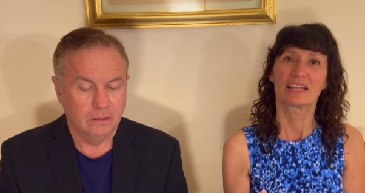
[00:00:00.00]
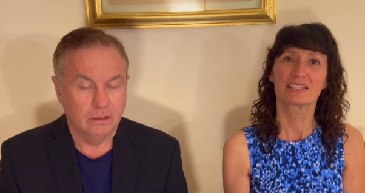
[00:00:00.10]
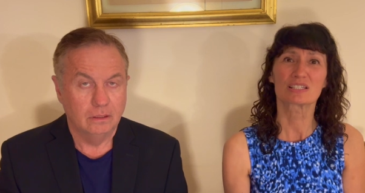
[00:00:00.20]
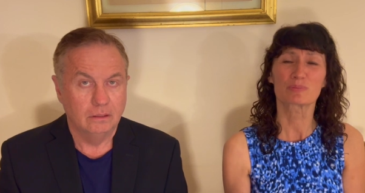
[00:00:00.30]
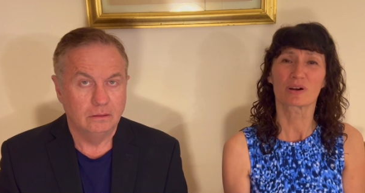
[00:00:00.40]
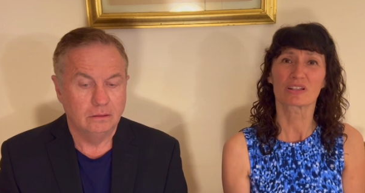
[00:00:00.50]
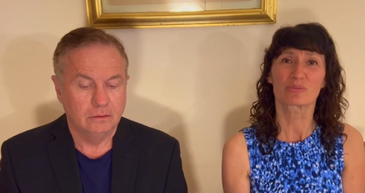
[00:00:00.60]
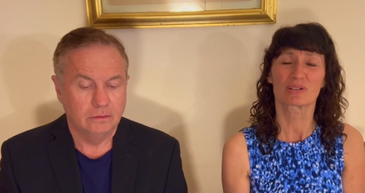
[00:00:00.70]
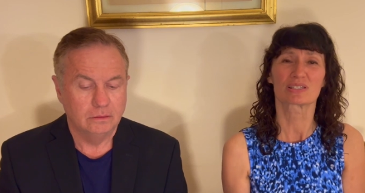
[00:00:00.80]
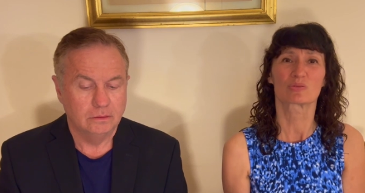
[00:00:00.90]
Speaker 1: this is part of
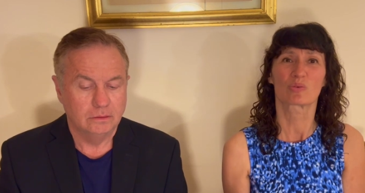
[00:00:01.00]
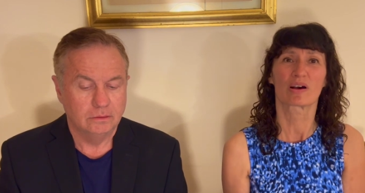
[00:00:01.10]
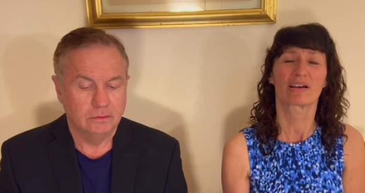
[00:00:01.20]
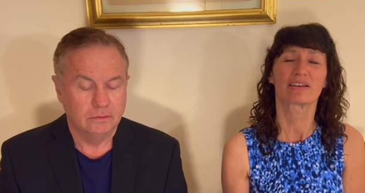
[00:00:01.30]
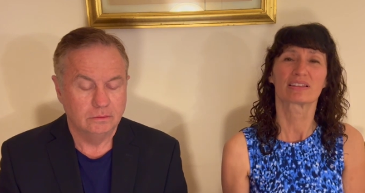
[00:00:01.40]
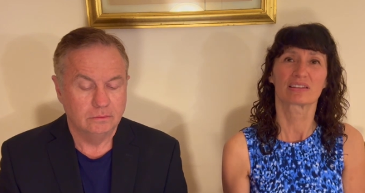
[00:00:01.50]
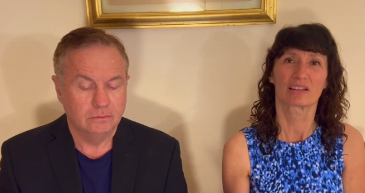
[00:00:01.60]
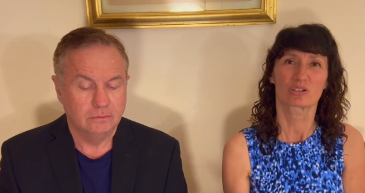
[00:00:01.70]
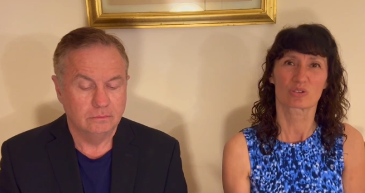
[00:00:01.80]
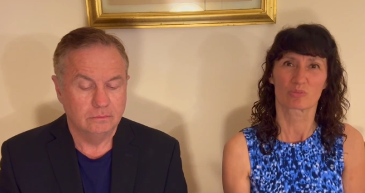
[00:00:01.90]
the reason why the
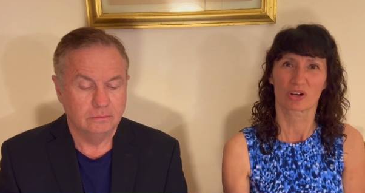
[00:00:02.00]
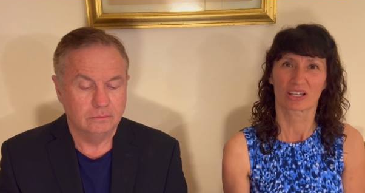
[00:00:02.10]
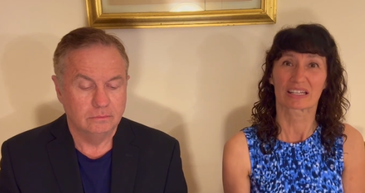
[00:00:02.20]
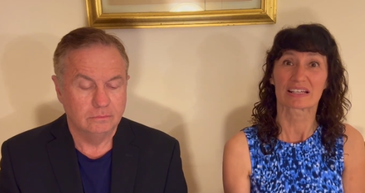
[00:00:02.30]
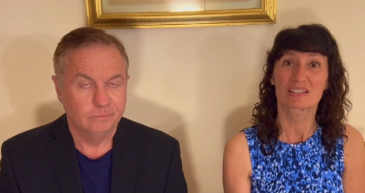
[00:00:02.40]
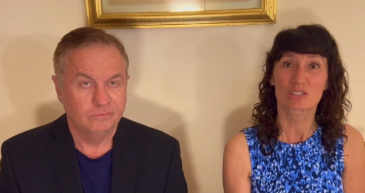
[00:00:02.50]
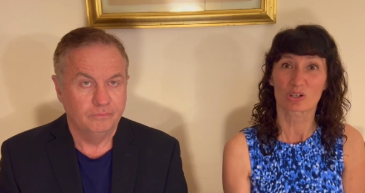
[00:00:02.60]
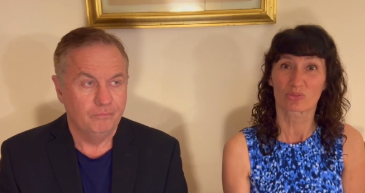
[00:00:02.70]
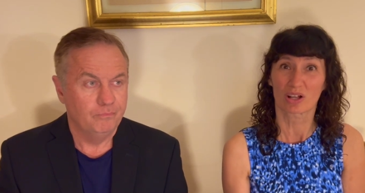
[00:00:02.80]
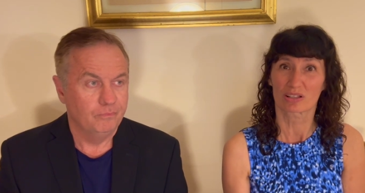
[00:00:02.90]
luxury market is
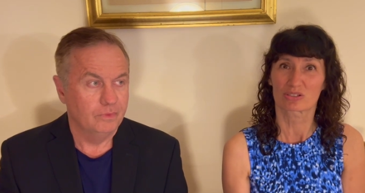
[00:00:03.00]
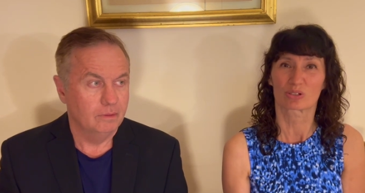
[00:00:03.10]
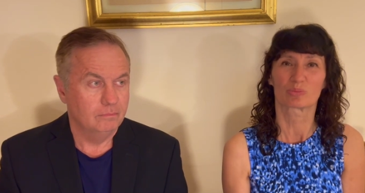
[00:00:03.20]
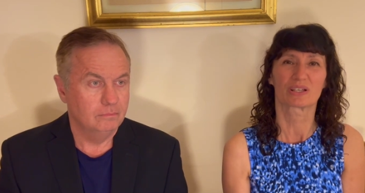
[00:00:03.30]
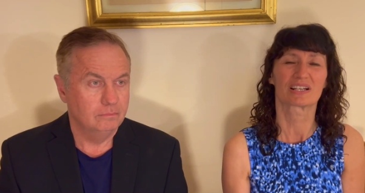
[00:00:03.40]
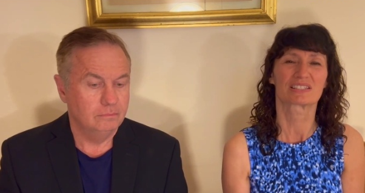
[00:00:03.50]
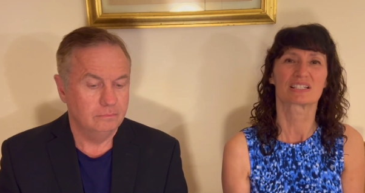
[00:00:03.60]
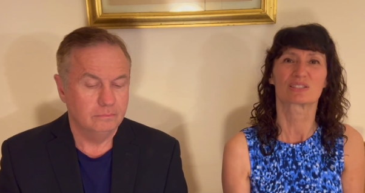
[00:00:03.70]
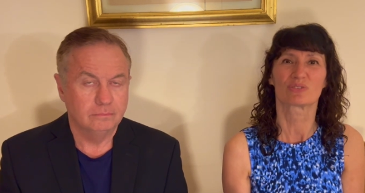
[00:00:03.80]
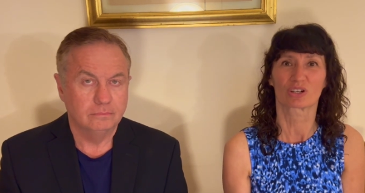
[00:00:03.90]
so volatile because mm-hmm.
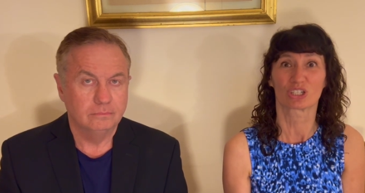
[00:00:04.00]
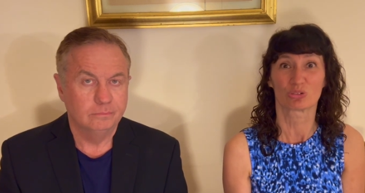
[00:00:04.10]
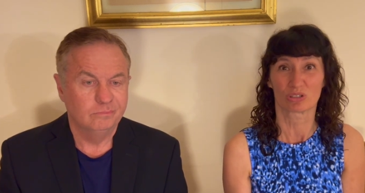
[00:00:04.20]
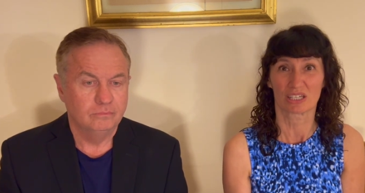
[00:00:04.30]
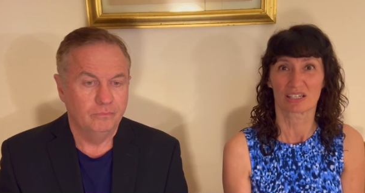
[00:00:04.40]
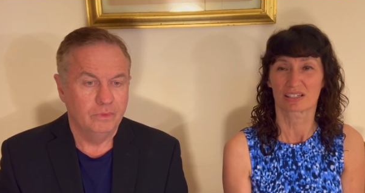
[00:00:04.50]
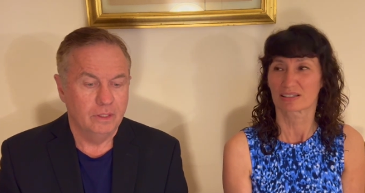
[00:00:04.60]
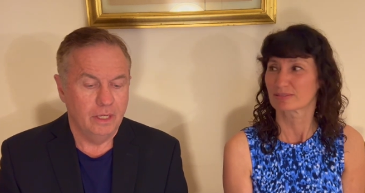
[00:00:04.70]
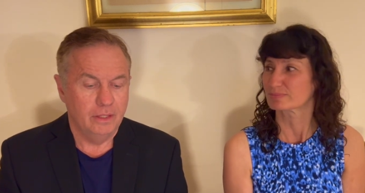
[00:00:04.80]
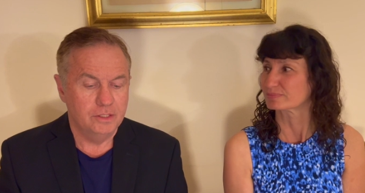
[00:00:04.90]
it is very unique
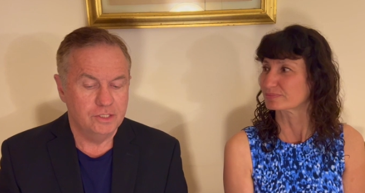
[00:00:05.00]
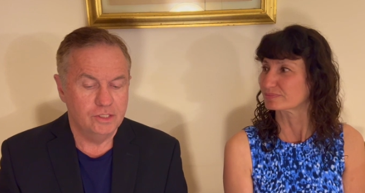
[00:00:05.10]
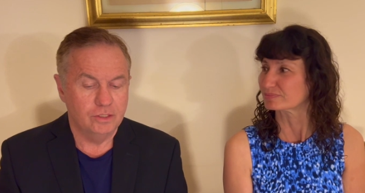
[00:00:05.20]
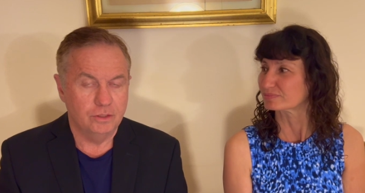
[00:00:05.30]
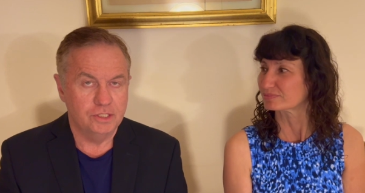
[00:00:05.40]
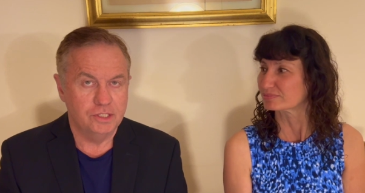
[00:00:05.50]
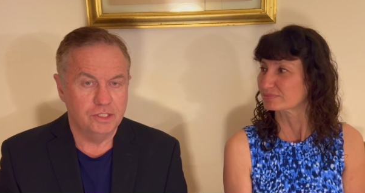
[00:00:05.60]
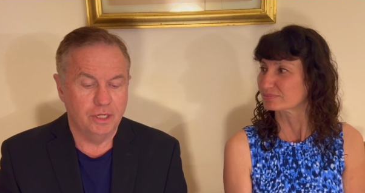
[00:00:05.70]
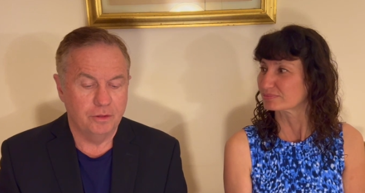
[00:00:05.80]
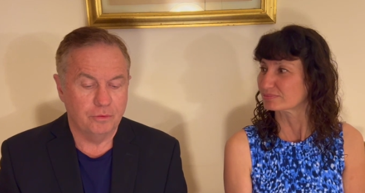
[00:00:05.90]
Speaker 2: and this is this is
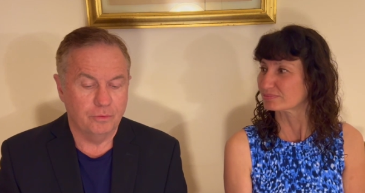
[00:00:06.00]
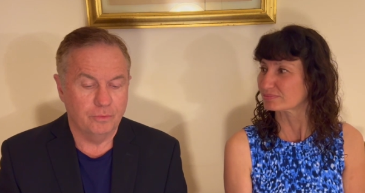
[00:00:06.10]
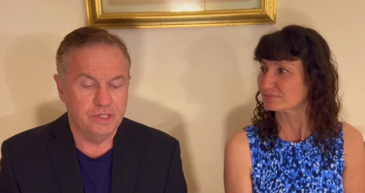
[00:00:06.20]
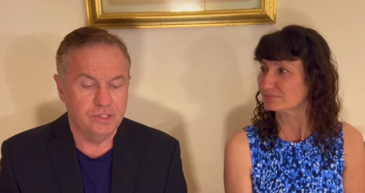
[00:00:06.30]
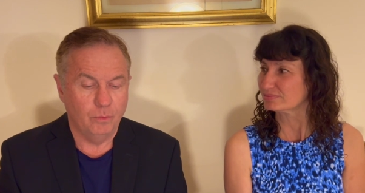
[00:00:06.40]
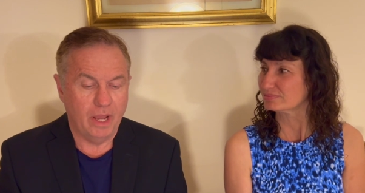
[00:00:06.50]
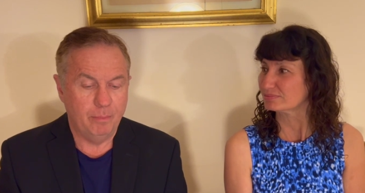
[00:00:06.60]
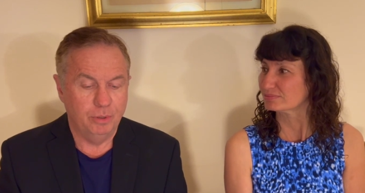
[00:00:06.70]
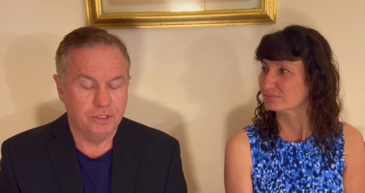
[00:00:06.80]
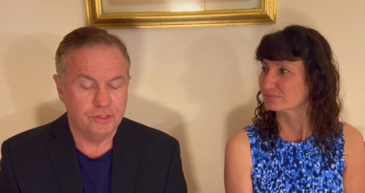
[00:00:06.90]
another reason why I
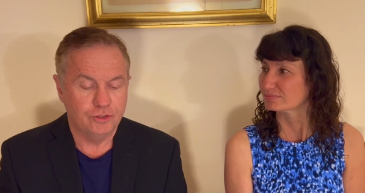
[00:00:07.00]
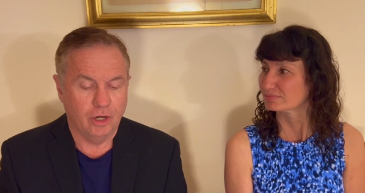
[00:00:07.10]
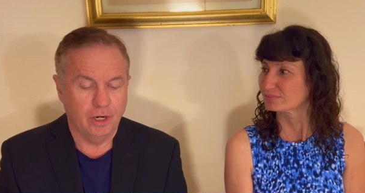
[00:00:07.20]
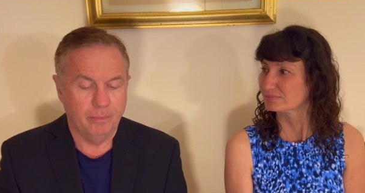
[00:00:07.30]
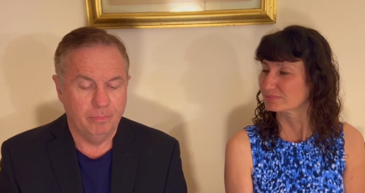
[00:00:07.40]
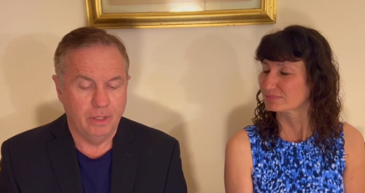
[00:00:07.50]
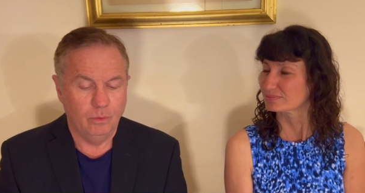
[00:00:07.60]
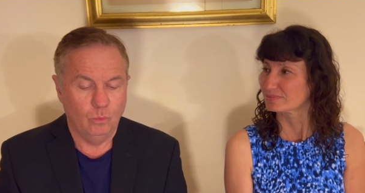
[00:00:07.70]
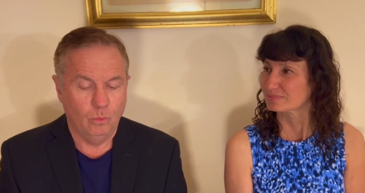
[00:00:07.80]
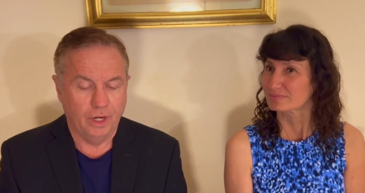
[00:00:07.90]
put this chart up
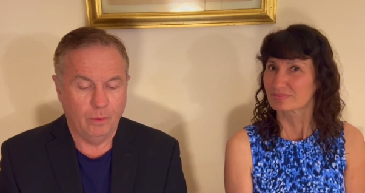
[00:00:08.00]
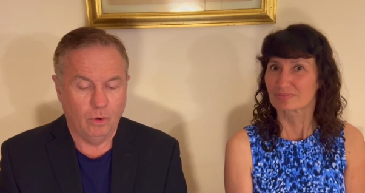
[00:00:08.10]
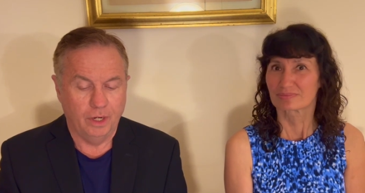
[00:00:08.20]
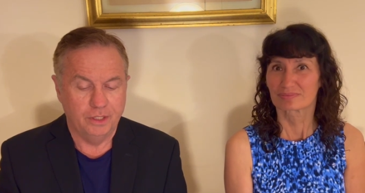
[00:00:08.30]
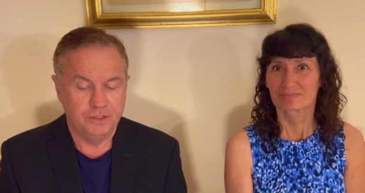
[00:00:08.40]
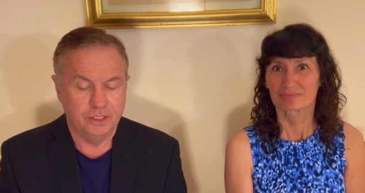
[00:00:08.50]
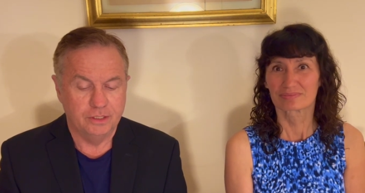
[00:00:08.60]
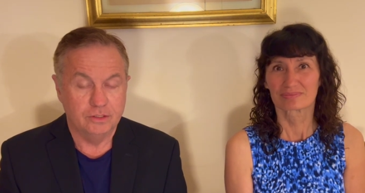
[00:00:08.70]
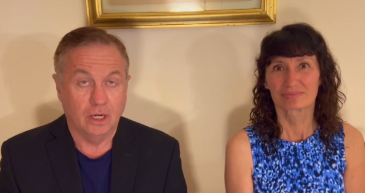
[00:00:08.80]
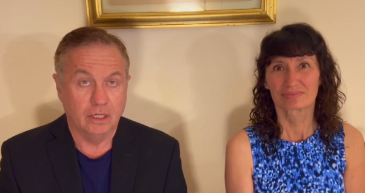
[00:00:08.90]
and what I wanted
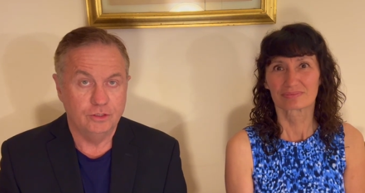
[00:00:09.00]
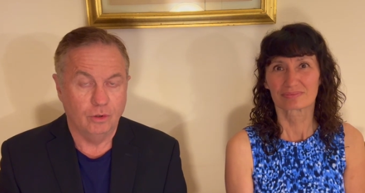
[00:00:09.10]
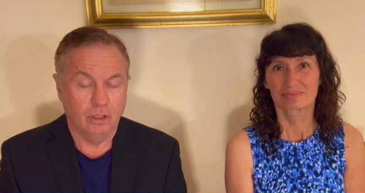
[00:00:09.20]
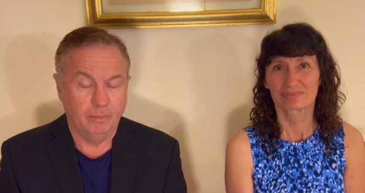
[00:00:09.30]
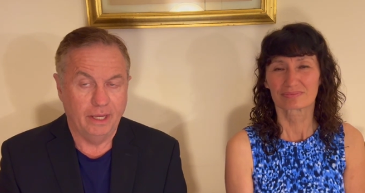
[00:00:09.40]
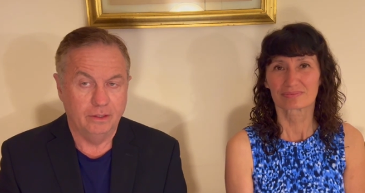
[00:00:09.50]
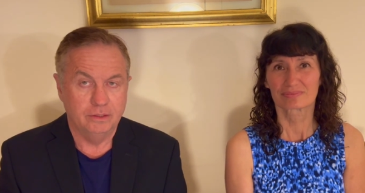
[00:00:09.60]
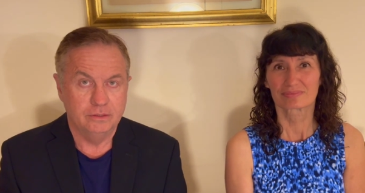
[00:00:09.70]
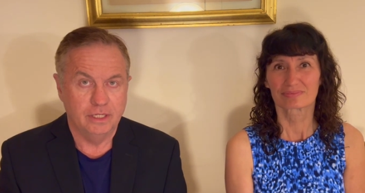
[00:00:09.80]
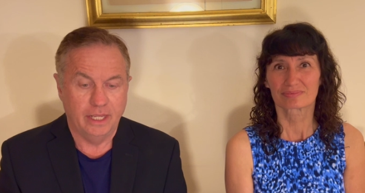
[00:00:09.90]
to talk to you all
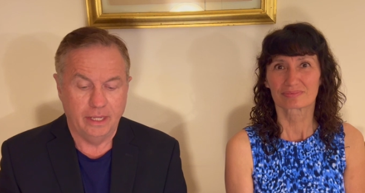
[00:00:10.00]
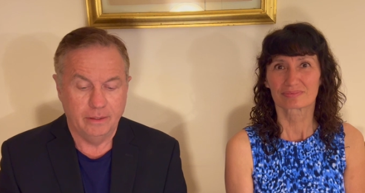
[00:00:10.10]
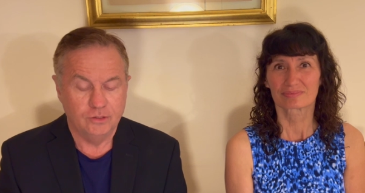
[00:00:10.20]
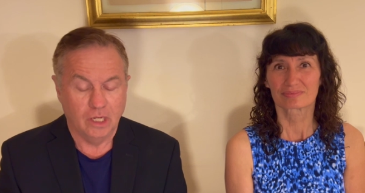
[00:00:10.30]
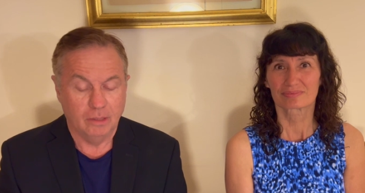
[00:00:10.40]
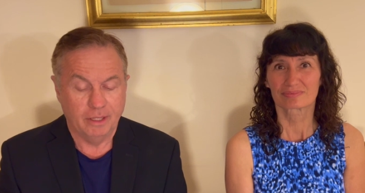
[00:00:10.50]
about today and talk about